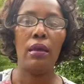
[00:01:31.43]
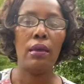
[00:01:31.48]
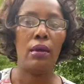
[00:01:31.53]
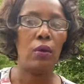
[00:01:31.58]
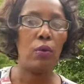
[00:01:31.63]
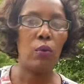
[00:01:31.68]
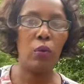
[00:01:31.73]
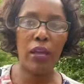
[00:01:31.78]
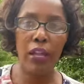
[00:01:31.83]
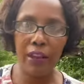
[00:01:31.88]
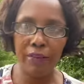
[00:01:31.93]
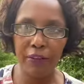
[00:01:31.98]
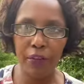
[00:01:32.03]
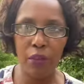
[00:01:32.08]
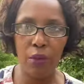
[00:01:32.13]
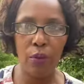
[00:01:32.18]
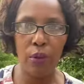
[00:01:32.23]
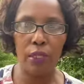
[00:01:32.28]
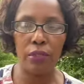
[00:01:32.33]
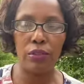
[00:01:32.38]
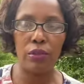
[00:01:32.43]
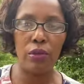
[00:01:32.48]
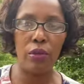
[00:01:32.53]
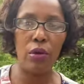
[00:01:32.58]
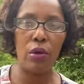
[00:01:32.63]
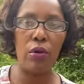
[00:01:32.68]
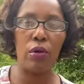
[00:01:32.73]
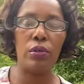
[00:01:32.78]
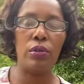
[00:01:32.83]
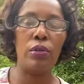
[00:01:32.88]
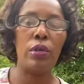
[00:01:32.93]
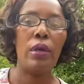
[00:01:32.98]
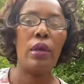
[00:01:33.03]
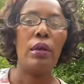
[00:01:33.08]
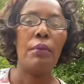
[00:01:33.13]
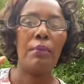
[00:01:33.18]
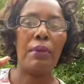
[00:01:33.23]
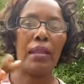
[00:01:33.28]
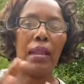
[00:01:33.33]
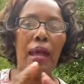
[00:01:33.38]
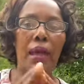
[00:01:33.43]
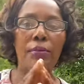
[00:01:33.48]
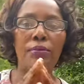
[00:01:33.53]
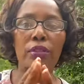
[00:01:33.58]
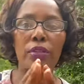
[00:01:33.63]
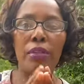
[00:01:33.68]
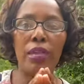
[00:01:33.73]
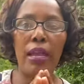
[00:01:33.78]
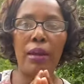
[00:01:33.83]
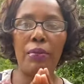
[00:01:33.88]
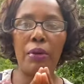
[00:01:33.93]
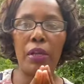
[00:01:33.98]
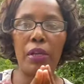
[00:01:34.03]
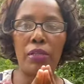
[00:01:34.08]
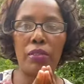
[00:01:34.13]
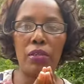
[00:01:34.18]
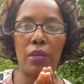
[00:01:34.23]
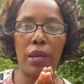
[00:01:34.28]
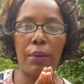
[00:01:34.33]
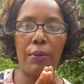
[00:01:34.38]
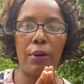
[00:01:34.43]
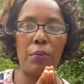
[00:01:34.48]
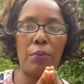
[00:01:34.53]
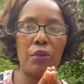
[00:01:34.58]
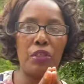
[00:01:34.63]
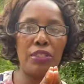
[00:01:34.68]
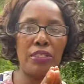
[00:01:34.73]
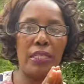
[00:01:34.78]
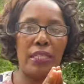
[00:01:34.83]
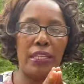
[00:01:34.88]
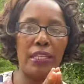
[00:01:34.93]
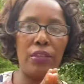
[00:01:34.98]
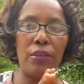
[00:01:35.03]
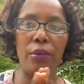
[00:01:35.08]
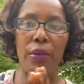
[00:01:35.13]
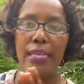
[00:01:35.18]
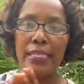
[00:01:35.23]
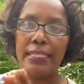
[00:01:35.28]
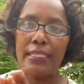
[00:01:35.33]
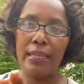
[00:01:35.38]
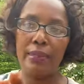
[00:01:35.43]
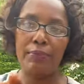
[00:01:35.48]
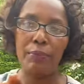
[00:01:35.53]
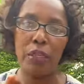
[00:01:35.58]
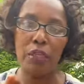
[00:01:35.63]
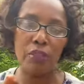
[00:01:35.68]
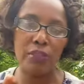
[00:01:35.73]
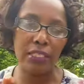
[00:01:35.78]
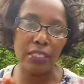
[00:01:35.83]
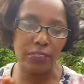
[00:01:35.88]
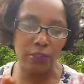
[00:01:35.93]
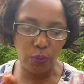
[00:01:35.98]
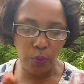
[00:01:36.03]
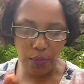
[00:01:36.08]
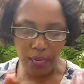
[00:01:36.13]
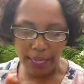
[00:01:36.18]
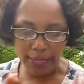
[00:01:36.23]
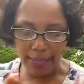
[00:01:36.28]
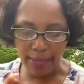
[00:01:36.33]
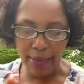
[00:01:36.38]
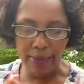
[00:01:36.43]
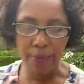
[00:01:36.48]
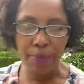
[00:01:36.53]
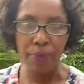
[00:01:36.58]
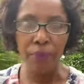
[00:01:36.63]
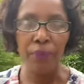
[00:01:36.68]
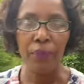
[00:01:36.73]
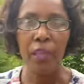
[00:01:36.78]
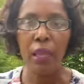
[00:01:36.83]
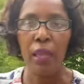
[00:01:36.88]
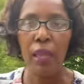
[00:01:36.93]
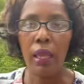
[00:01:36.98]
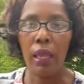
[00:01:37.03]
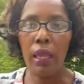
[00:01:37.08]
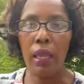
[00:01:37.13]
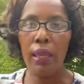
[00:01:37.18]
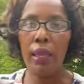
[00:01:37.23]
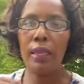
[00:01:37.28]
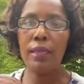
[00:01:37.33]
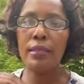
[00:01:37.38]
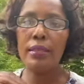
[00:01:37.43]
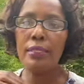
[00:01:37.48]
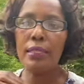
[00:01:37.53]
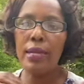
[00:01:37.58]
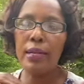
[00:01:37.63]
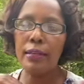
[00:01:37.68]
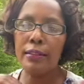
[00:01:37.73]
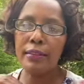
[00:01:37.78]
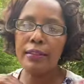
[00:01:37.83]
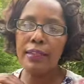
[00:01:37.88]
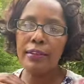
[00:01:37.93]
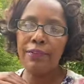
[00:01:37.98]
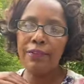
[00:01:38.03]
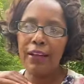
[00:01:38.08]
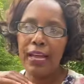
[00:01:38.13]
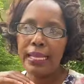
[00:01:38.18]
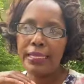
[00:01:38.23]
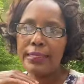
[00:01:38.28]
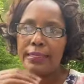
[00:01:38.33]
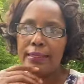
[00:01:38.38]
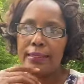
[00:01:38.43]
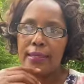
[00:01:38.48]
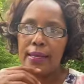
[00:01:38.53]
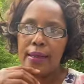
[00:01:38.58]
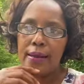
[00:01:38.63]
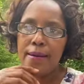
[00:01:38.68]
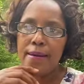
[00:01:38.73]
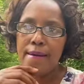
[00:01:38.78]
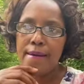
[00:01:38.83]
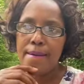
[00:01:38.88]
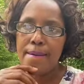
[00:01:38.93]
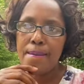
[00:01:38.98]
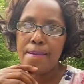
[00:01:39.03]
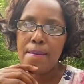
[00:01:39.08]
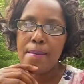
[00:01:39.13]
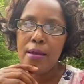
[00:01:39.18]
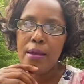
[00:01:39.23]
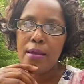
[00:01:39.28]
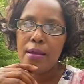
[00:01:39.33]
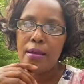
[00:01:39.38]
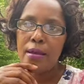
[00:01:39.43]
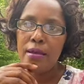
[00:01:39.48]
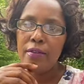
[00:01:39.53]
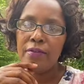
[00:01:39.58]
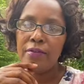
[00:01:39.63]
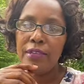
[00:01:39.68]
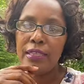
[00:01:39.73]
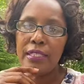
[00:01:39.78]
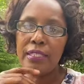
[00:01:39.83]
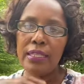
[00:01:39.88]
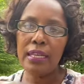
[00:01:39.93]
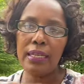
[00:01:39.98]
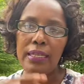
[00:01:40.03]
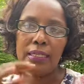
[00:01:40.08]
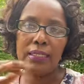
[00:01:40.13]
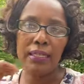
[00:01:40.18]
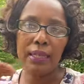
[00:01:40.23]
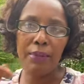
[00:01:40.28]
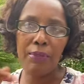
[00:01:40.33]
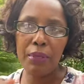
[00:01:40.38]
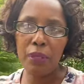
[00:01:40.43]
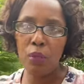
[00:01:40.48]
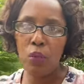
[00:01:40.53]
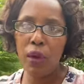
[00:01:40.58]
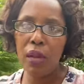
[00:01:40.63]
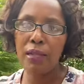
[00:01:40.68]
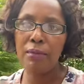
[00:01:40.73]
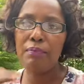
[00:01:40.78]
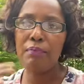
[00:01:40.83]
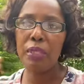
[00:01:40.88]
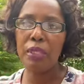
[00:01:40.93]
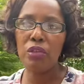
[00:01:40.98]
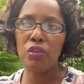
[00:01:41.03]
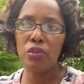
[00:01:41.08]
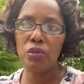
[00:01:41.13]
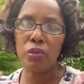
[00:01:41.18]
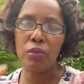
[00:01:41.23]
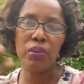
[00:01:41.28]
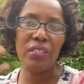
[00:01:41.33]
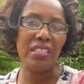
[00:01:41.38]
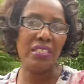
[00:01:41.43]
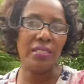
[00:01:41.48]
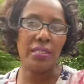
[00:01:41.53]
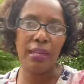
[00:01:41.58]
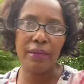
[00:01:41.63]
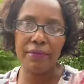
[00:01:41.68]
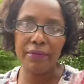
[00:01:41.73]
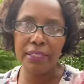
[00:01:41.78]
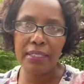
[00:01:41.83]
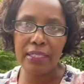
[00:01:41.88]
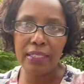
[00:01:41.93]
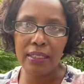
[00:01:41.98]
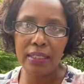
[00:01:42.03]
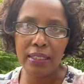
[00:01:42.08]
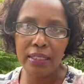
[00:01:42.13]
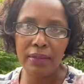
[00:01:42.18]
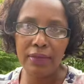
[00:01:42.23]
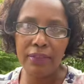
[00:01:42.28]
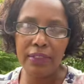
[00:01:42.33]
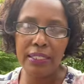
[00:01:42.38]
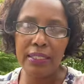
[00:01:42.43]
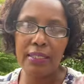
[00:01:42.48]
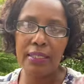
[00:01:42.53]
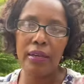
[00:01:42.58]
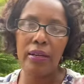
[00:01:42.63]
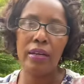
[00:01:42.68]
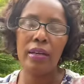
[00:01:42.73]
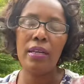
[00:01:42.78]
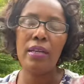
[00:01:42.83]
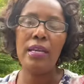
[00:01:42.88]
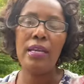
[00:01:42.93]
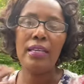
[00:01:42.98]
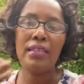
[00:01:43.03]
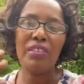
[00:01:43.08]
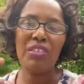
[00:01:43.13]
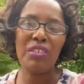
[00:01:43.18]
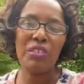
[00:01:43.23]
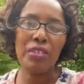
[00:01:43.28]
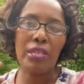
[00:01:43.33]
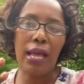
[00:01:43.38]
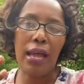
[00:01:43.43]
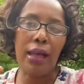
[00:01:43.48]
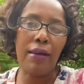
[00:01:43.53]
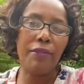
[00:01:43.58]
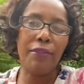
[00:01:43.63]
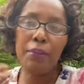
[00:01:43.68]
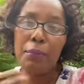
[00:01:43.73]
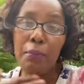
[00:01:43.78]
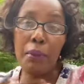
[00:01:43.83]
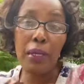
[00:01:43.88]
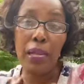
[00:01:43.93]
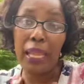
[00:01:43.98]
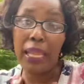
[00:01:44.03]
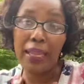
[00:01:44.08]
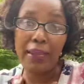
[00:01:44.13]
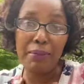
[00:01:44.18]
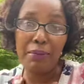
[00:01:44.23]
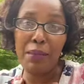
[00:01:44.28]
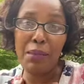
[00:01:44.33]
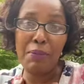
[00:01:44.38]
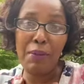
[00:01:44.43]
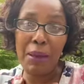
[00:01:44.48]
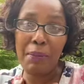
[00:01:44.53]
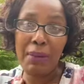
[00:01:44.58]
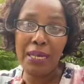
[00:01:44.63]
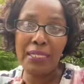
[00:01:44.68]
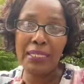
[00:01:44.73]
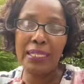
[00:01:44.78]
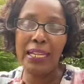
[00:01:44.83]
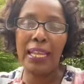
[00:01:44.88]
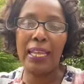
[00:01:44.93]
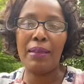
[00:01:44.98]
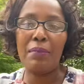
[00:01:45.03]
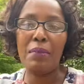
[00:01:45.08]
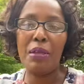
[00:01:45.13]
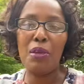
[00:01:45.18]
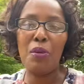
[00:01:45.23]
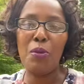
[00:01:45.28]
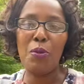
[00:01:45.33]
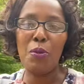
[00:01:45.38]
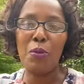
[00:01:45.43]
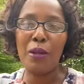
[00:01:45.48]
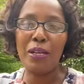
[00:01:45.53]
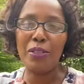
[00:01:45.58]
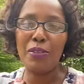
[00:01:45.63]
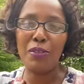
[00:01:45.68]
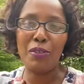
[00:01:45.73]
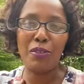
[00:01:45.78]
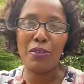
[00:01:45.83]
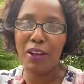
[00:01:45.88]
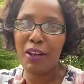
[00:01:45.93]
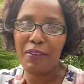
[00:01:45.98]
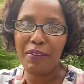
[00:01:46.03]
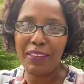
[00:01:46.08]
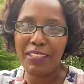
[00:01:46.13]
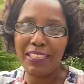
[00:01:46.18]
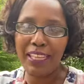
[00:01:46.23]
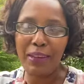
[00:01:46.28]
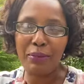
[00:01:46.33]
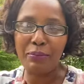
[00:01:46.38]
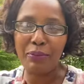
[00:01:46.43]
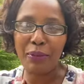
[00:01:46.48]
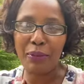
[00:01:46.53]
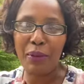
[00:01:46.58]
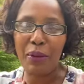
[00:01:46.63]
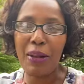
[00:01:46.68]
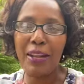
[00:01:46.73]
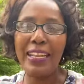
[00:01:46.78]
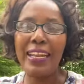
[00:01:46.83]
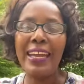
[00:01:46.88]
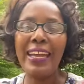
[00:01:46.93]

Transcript: wherever you want to go but um today i'm going to talk about mostly usa because that's where i am and the first um visa is a b1 b2 which is a visitor's visa those are people like me mamas like me who want to travel abroad